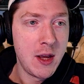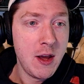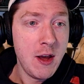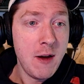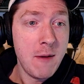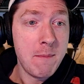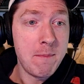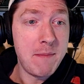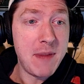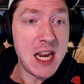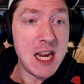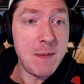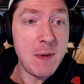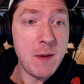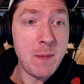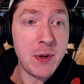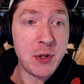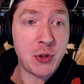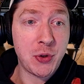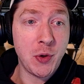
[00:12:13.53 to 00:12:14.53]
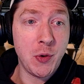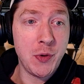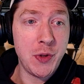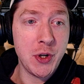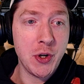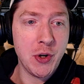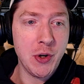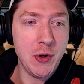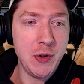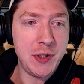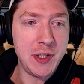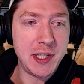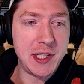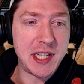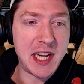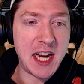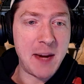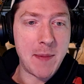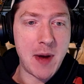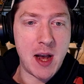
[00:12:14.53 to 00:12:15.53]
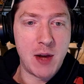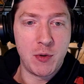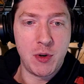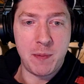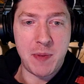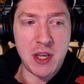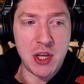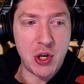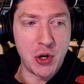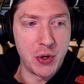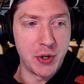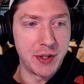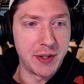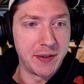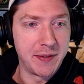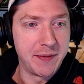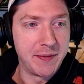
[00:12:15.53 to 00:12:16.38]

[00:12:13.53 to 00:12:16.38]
Maybe betrothing her to Daemon would be good.